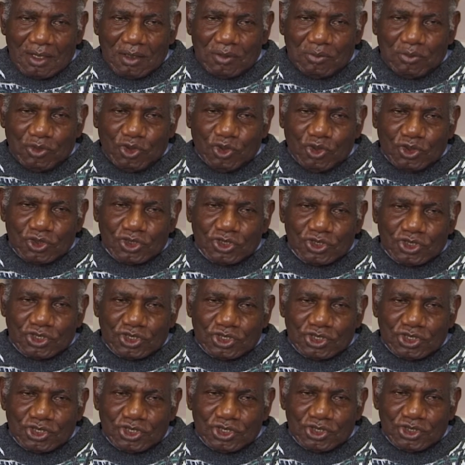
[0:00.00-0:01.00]

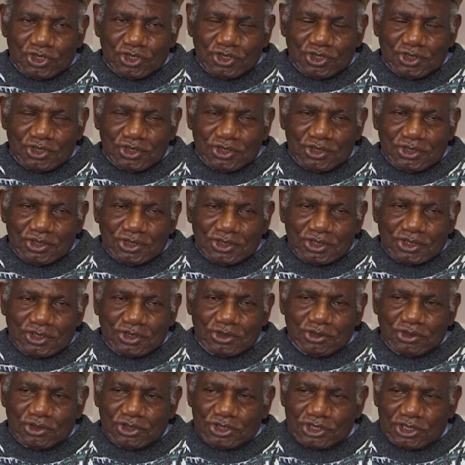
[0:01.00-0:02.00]
both
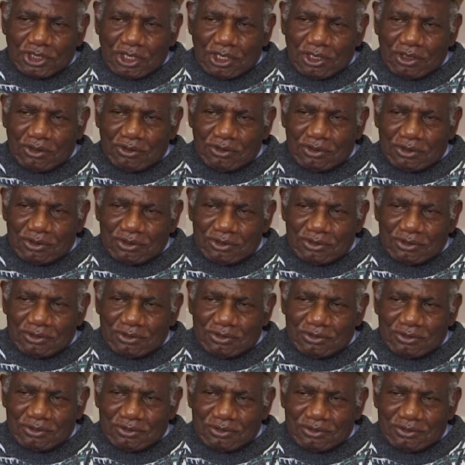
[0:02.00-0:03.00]
social,
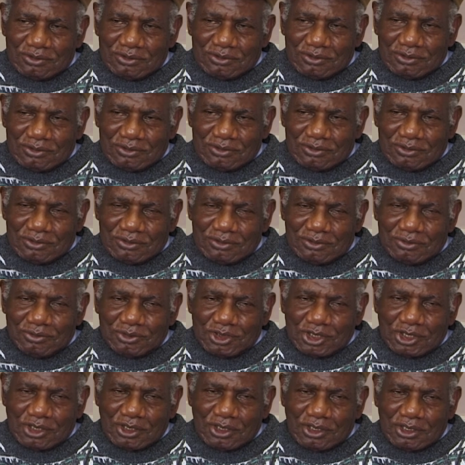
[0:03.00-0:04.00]

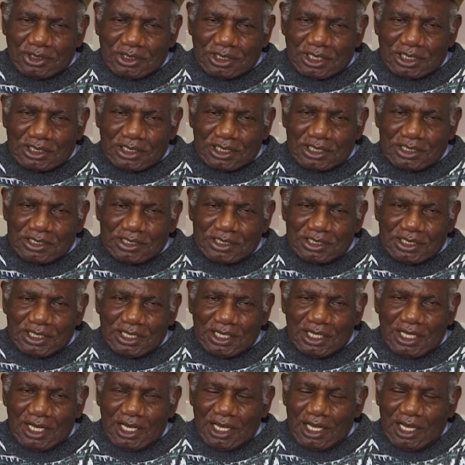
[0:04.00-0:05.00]
because as I
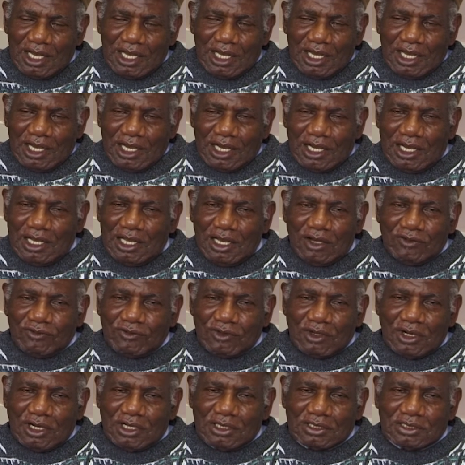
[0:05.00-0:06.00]
say, I
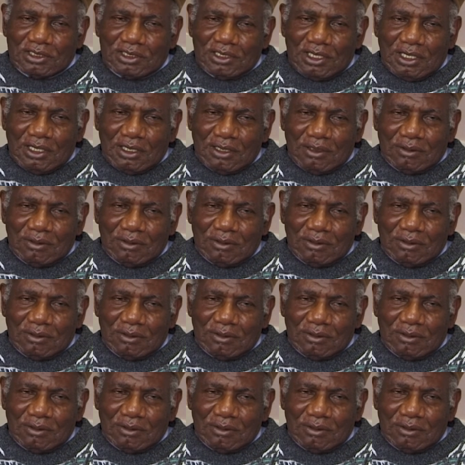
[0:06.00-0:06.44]
haven't got,